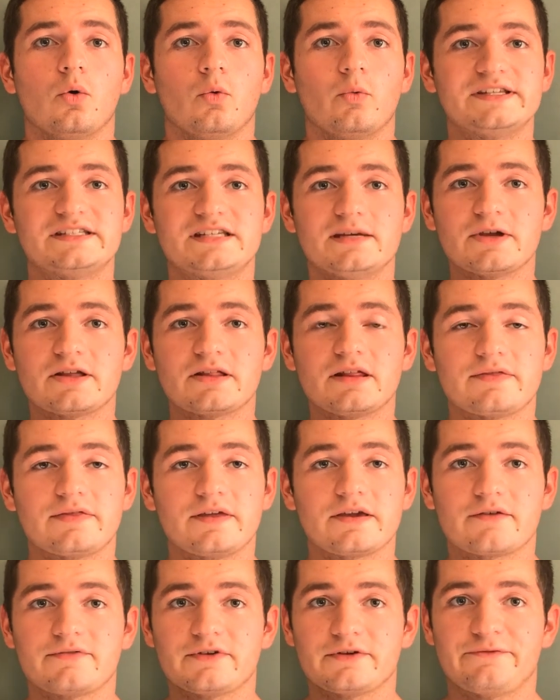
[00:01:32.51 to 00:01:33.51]
We typically
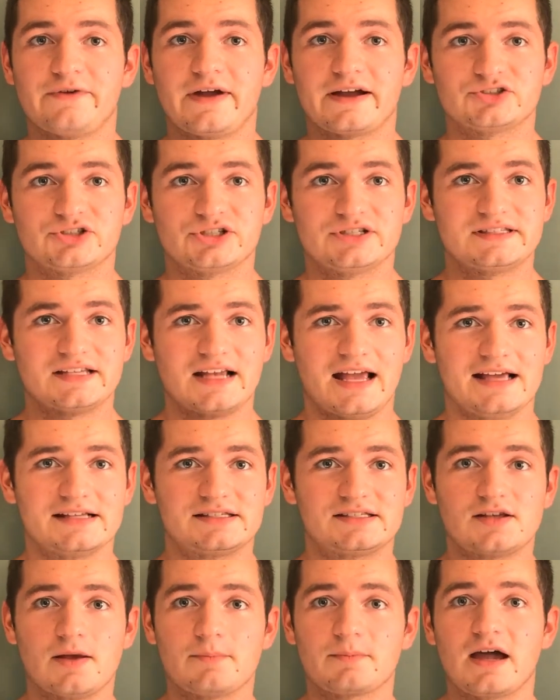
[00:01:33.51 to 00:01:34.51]
think of infections
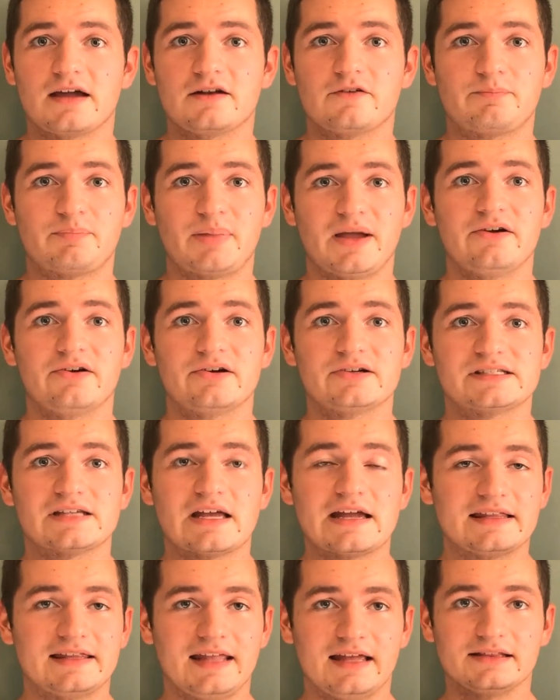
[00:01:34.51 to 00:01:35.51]
as some kind of
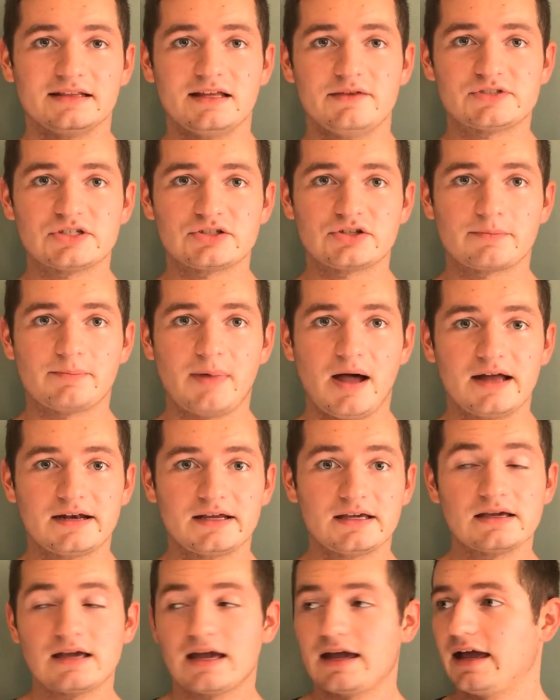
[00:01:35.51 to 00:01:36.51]
parasite that lives in your
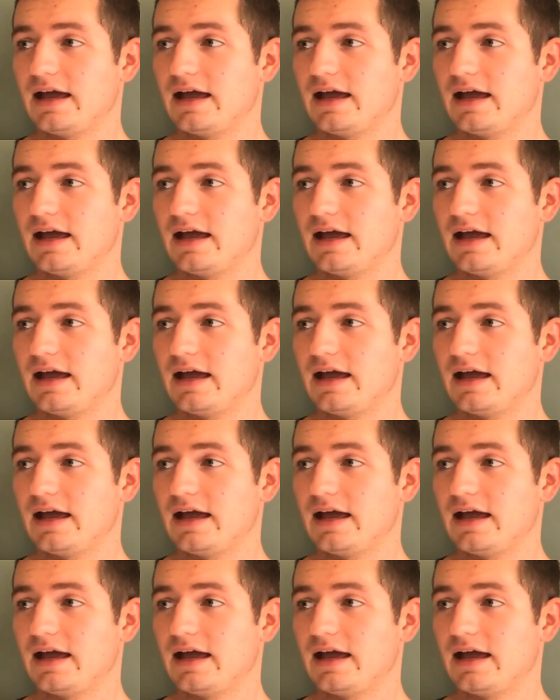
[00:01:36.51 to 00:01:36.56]
body,